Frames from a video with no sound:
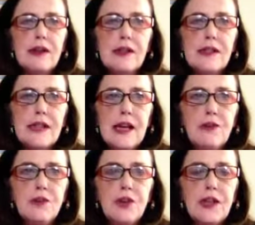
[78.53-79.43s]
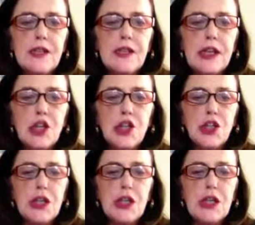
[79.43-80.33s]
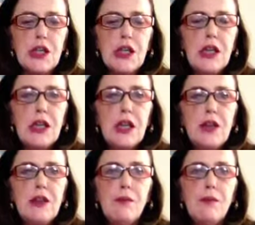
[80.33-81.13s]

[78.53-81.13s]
Sound transduction. The